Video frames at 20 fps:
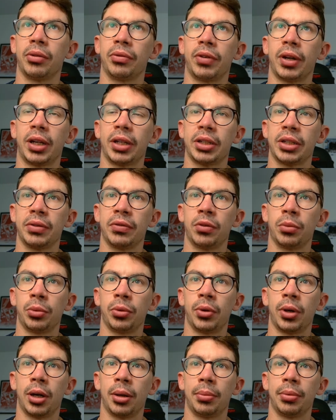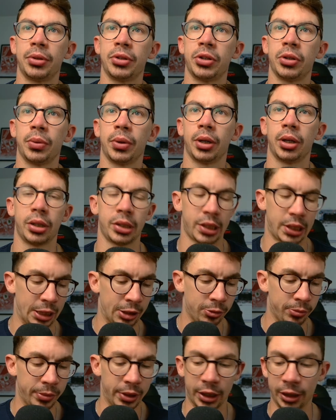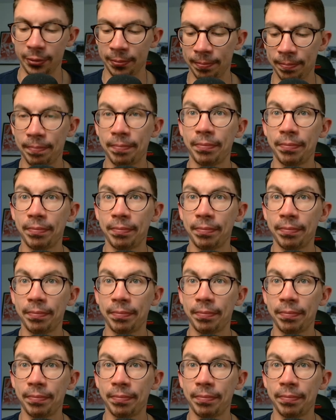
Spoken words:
Fantasy Football Hub to help me.